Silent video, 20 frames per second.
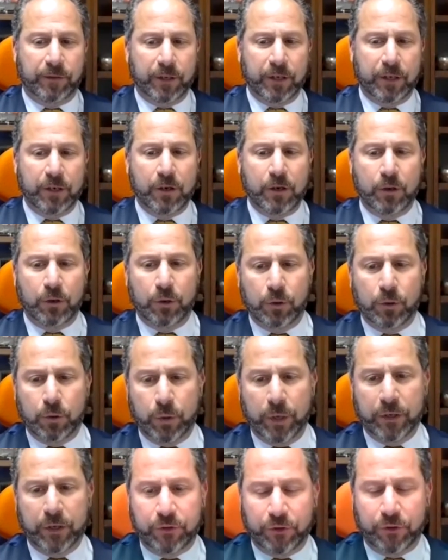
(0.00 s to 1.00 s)
new,
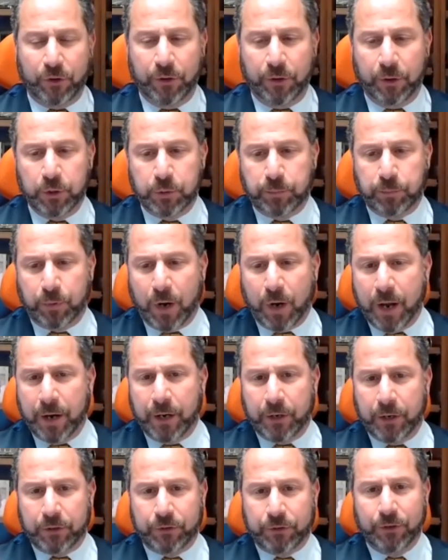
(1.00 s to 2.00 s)
and so those
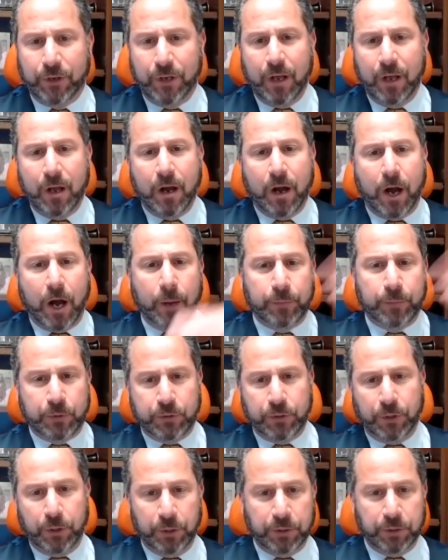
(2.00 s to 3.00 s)
products
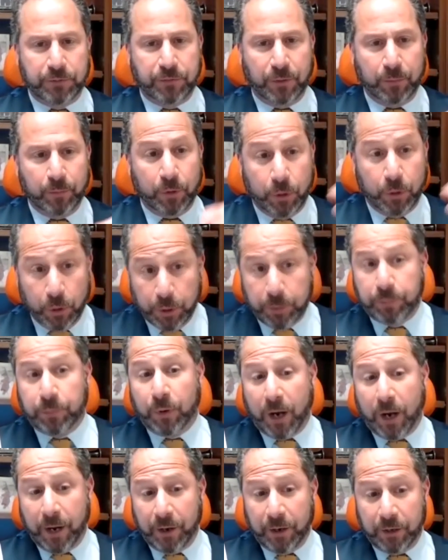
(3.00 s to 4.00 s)
upsurge from good
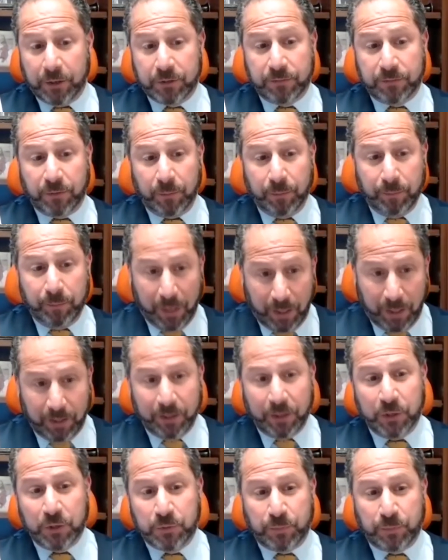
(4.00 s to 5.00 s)
products, from
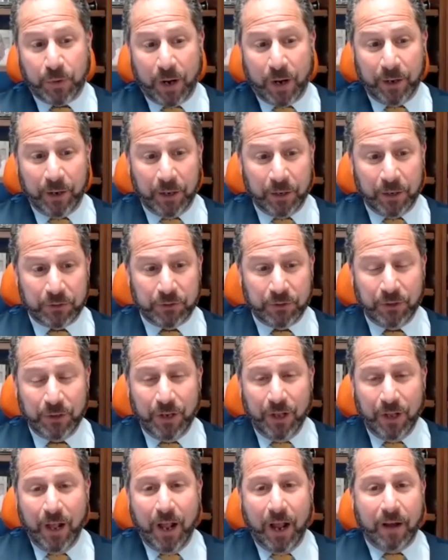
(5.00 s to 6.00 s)
maintenance products,
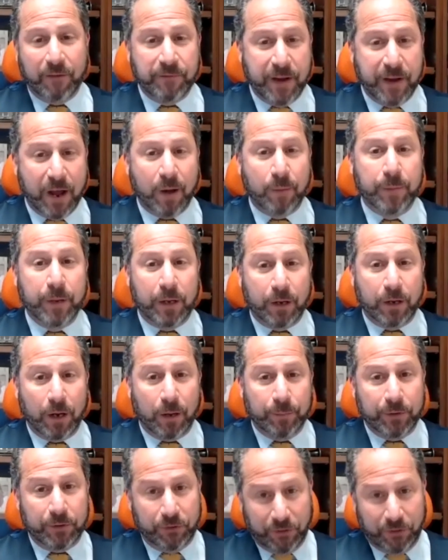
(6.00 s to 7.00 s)
have now
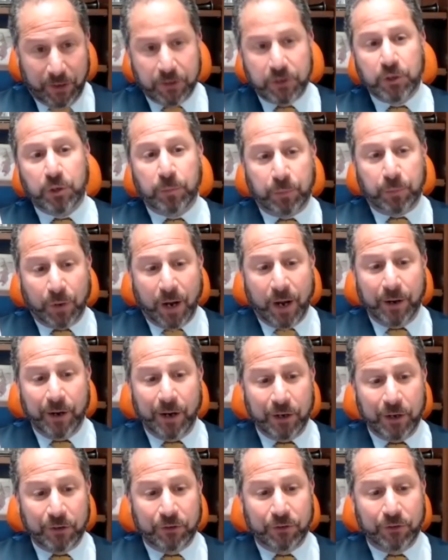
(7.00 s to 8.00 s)
become essential
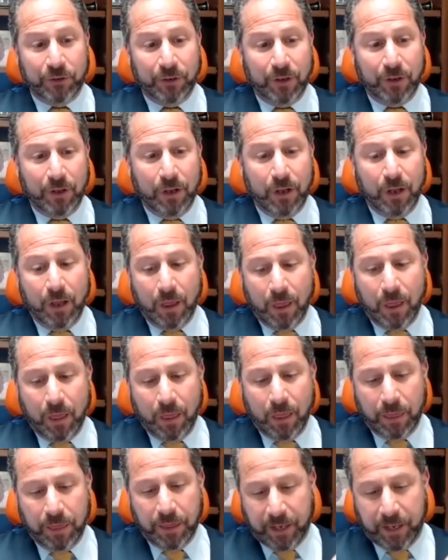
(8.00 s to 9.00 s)
products.
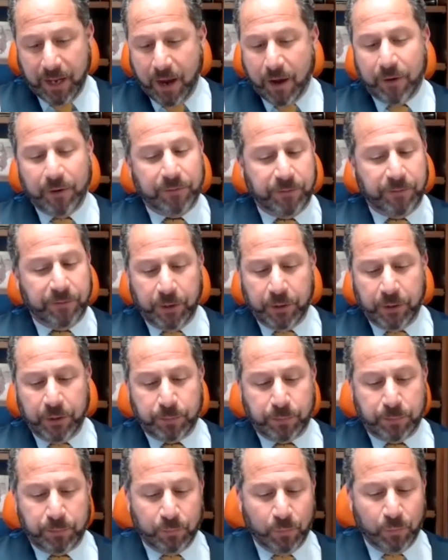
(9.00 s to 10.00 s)
The counterfeiters,
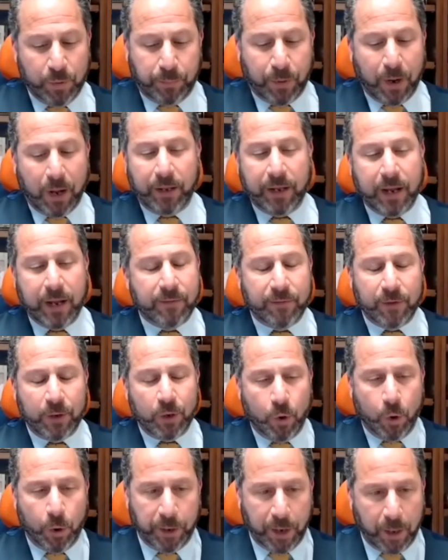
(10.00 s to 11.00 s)
we probably haven't
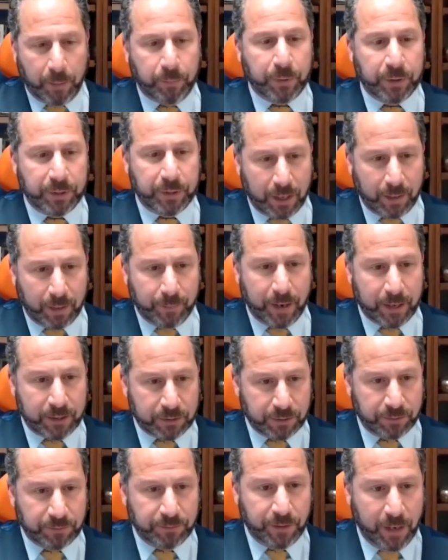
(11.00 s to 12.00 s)
caught up with them as
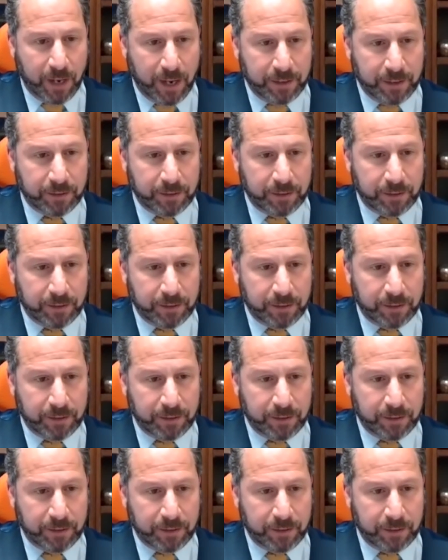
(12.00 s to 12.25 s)
of yet.